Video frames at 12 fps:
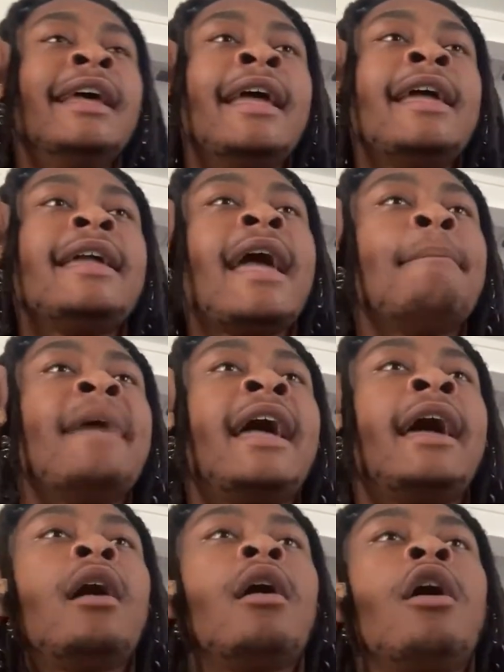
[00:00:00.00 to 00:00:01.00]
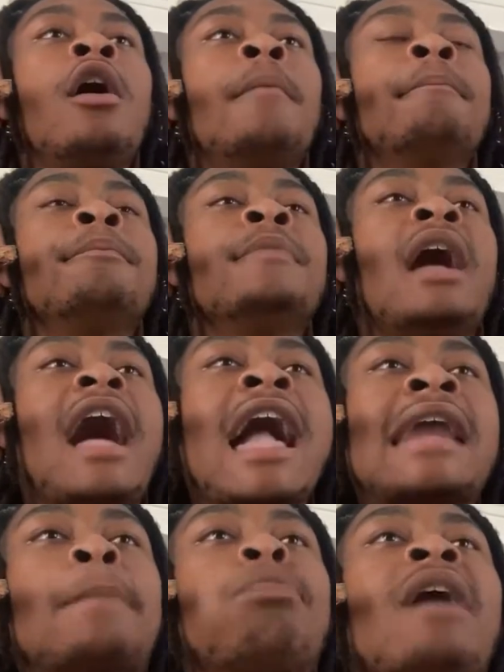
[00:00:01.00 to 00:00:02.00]
yeah, man. Um, I
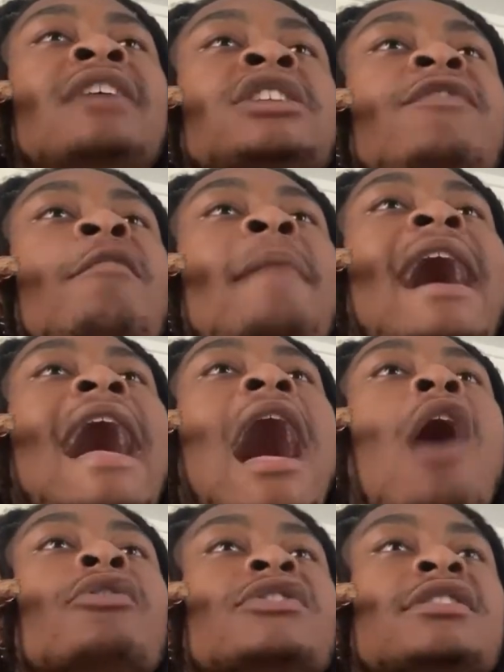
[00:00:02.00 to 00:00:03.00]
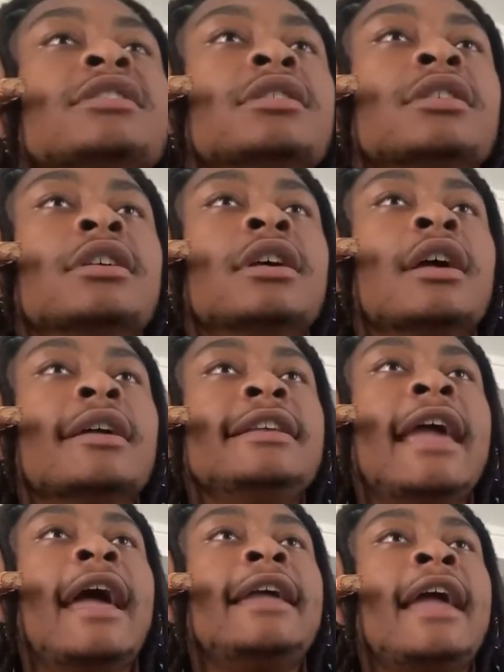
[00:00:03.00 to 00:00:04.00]
got a project for my house.
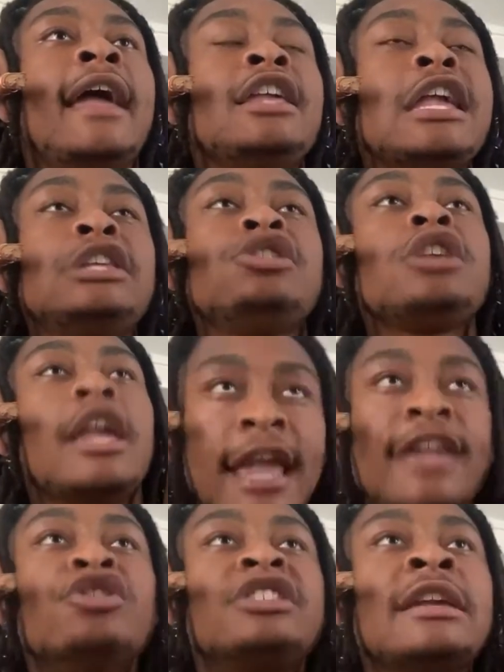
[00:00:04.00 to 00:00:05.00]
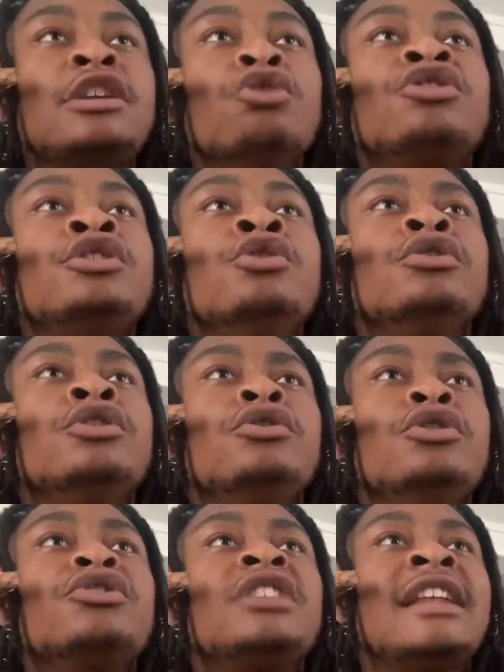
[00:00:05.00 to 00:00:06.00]
Yeah, yeah, yeah, yeah. yeah. You see, you, you
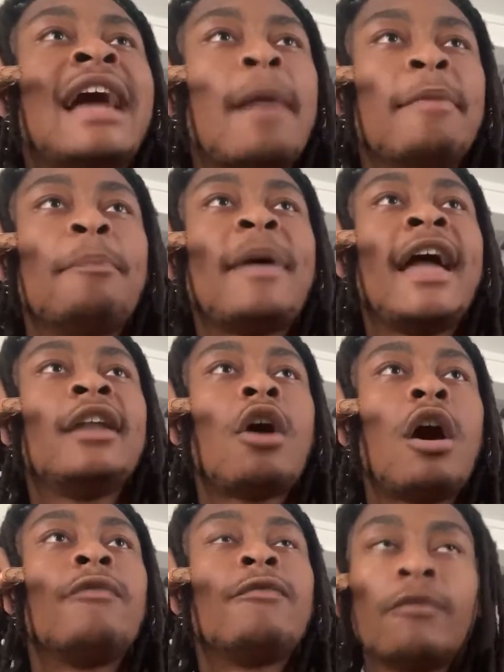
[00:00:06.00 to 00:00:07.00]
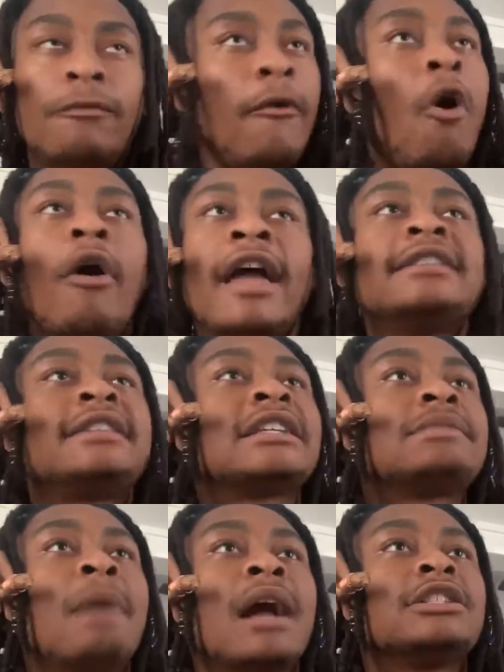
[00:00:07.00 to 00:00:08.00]
you see that I've been paying off full in six
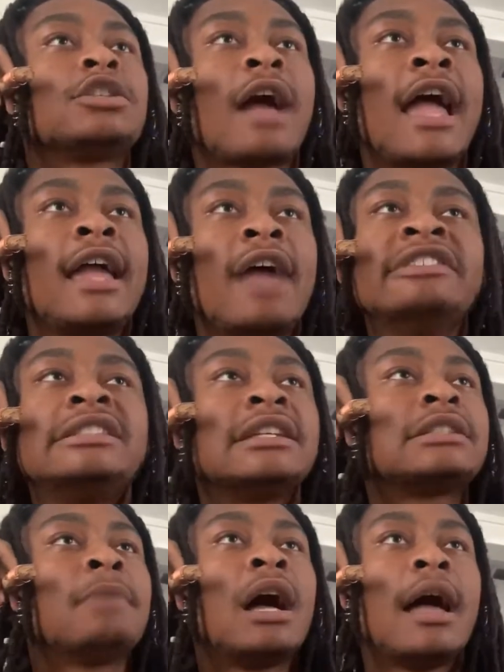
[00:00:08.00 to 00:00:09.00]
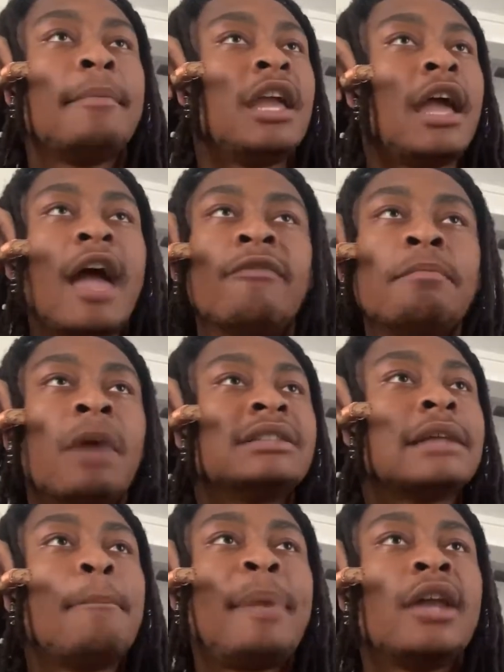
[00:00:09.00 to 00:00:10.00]
months, right? Every six month, I mean, every month
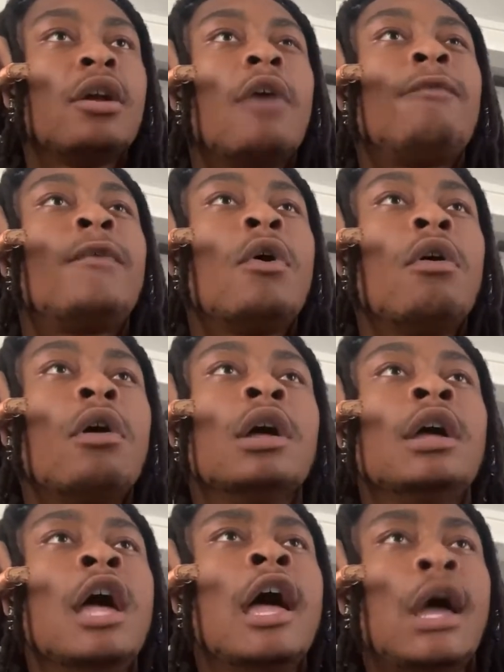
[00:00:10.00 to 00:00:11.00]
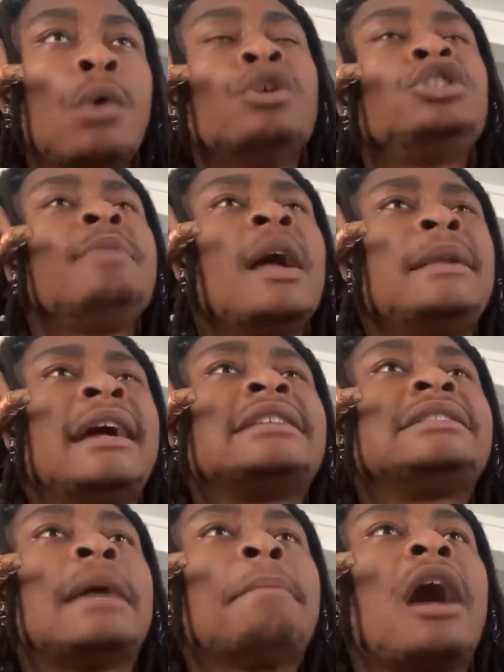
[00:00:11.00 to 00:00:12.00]
I'm paying off full. Would you be able to
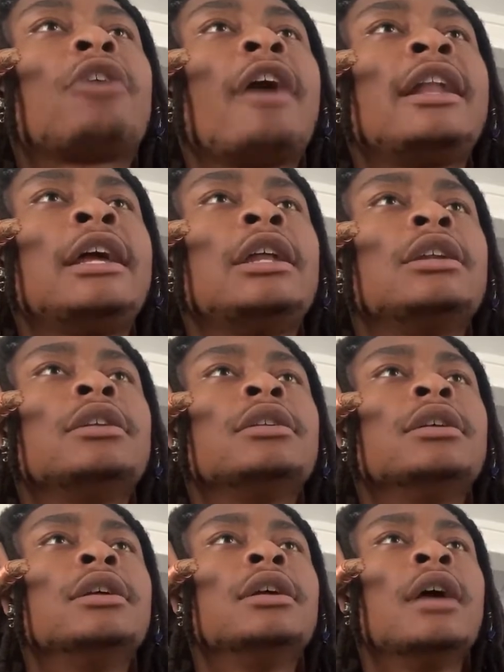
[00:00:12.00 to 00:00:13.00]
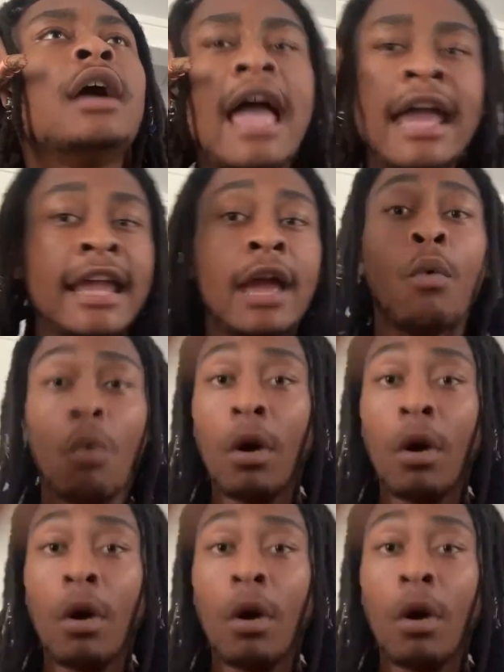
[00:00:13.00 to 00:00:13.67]
extend my credit? And then